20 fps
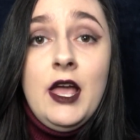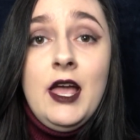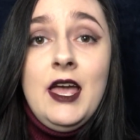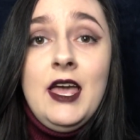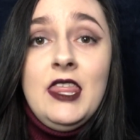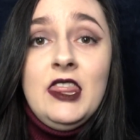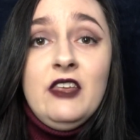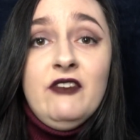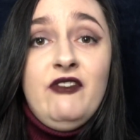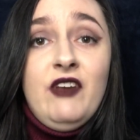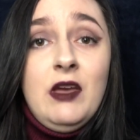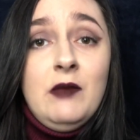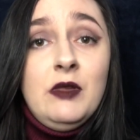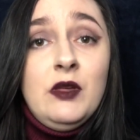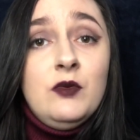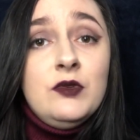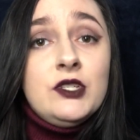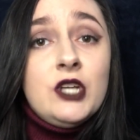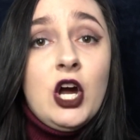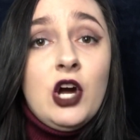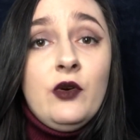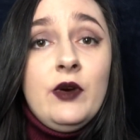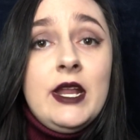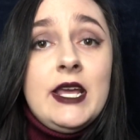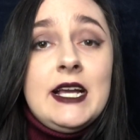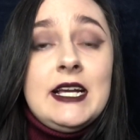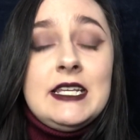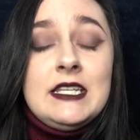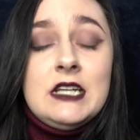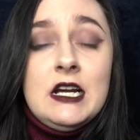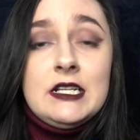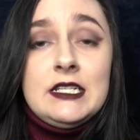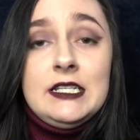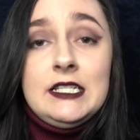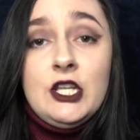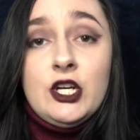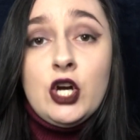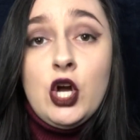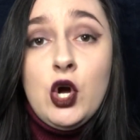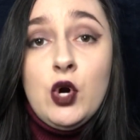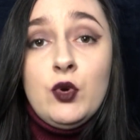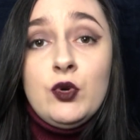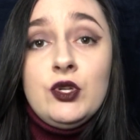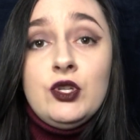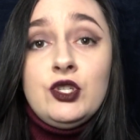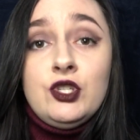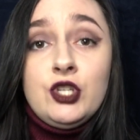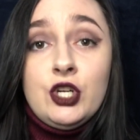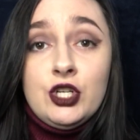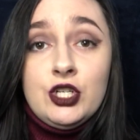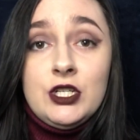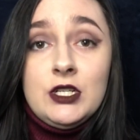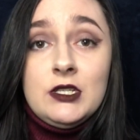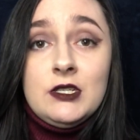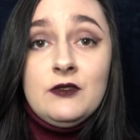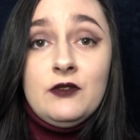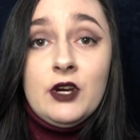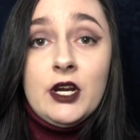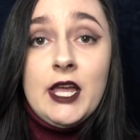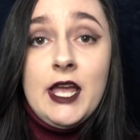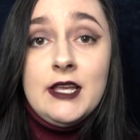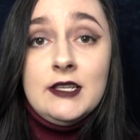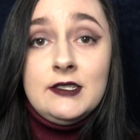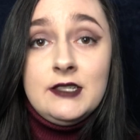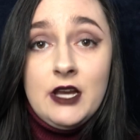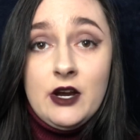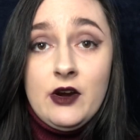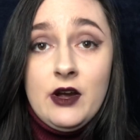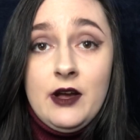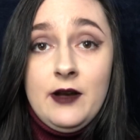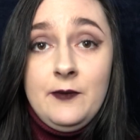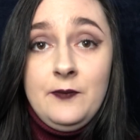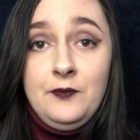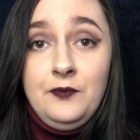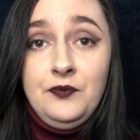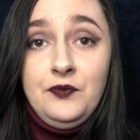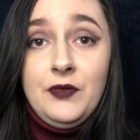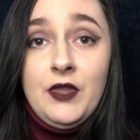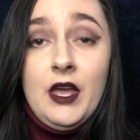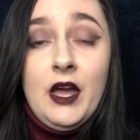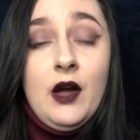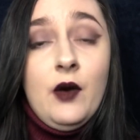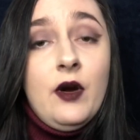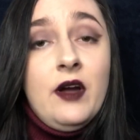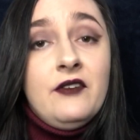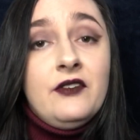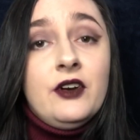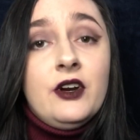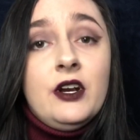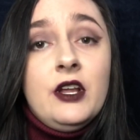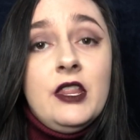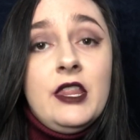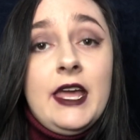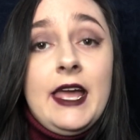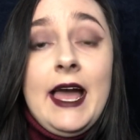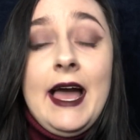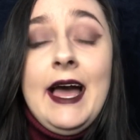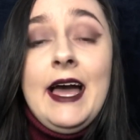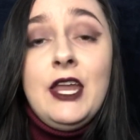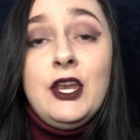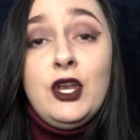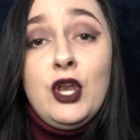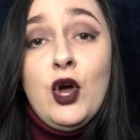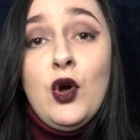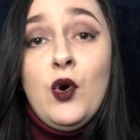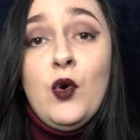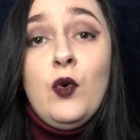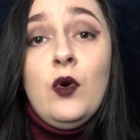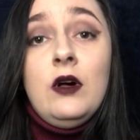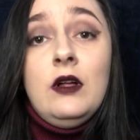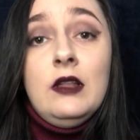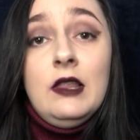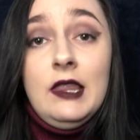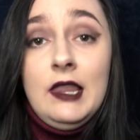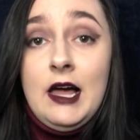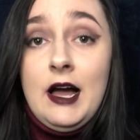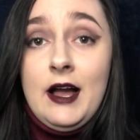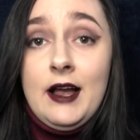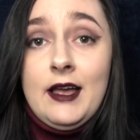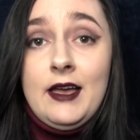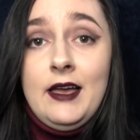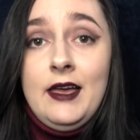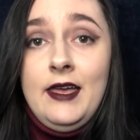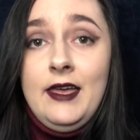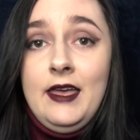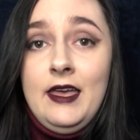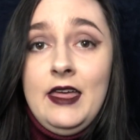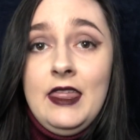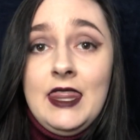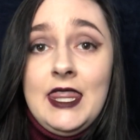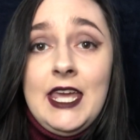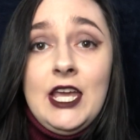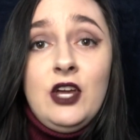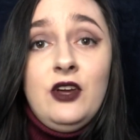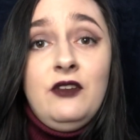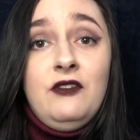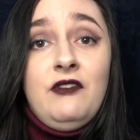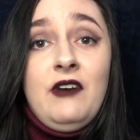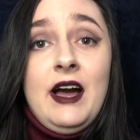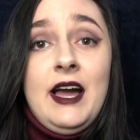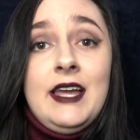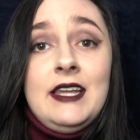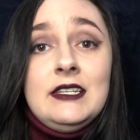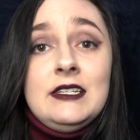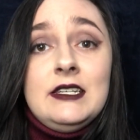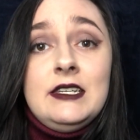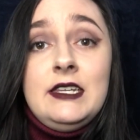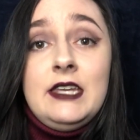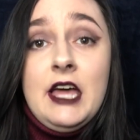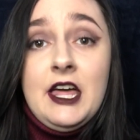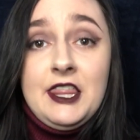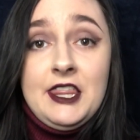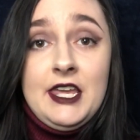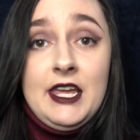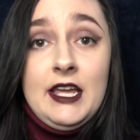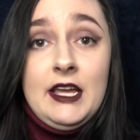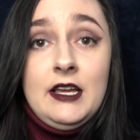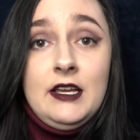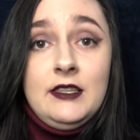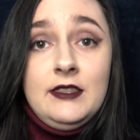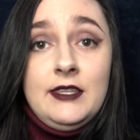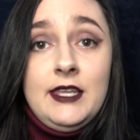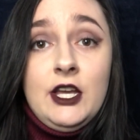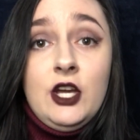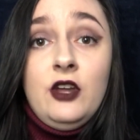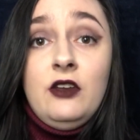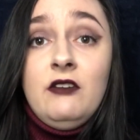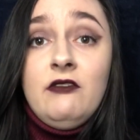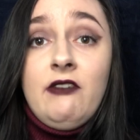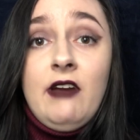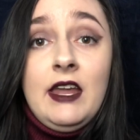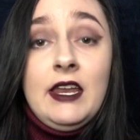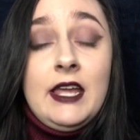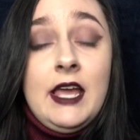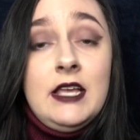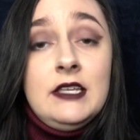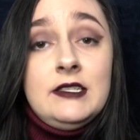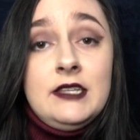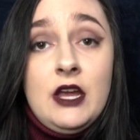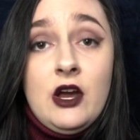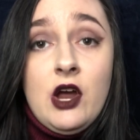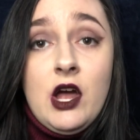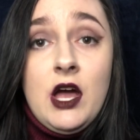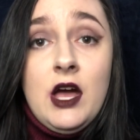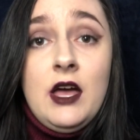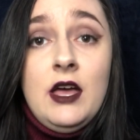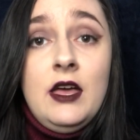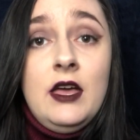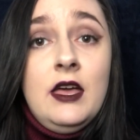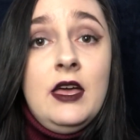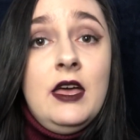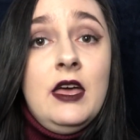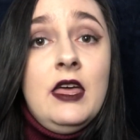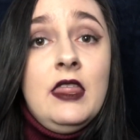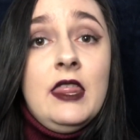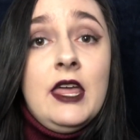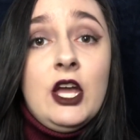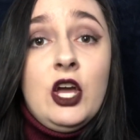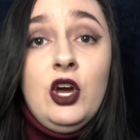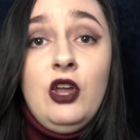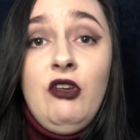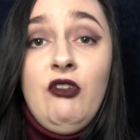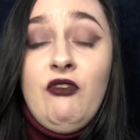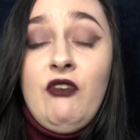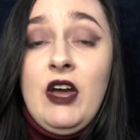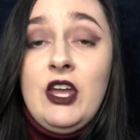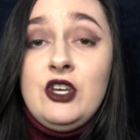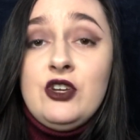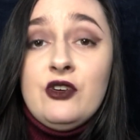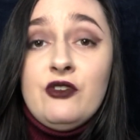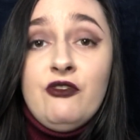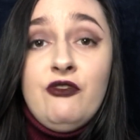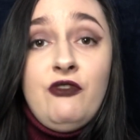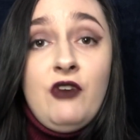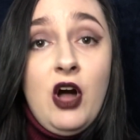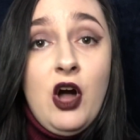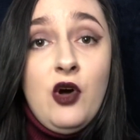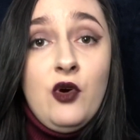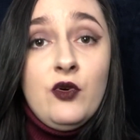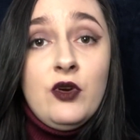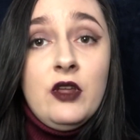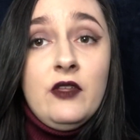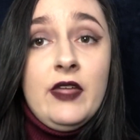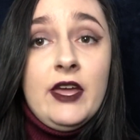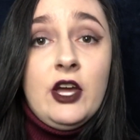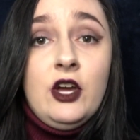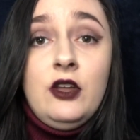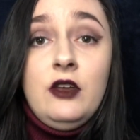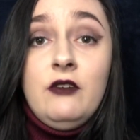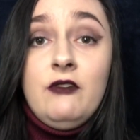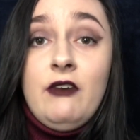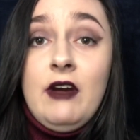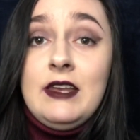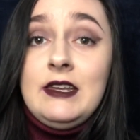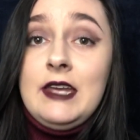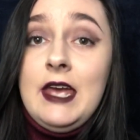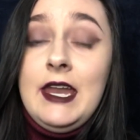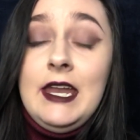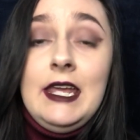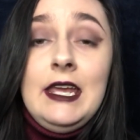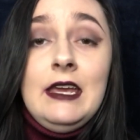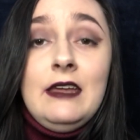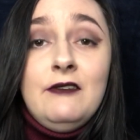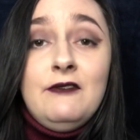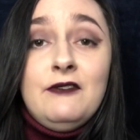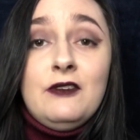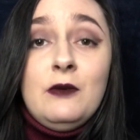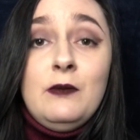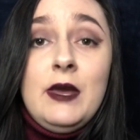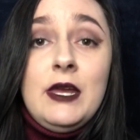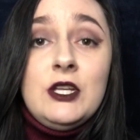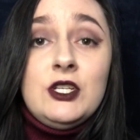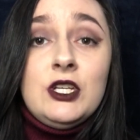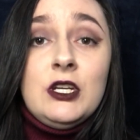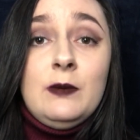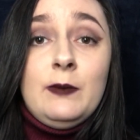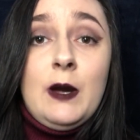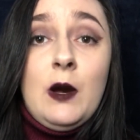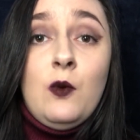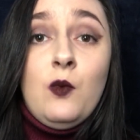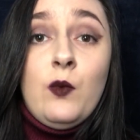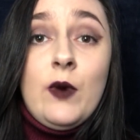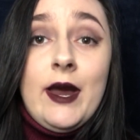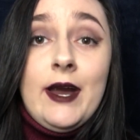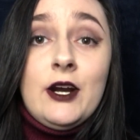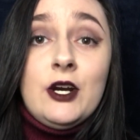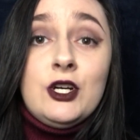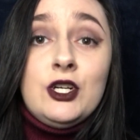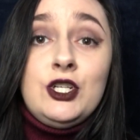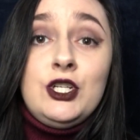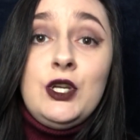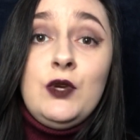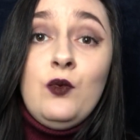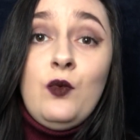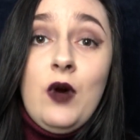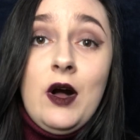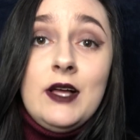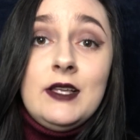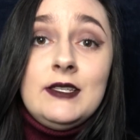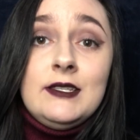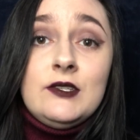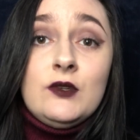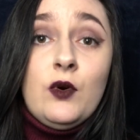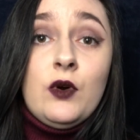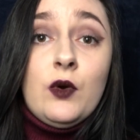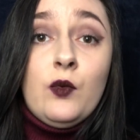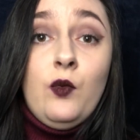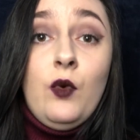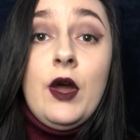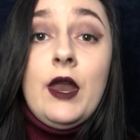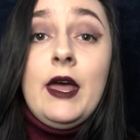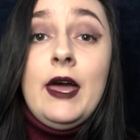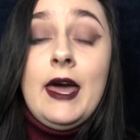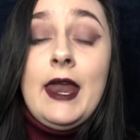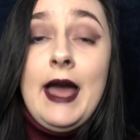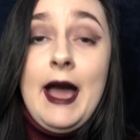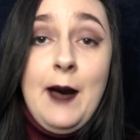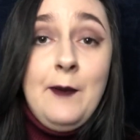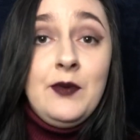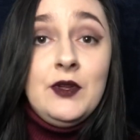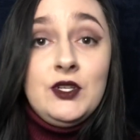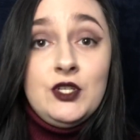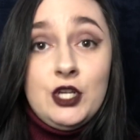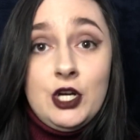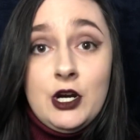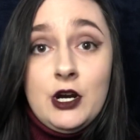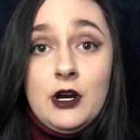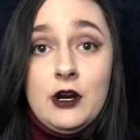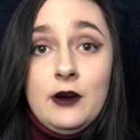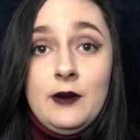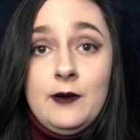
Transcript: the family was already conducting their own searches for Kaysera. However, they had no luck. They could find nothing. They couldn't find Kaysera. They couldn't find her phone. They couldn't find any information about where she was or what had happened to her.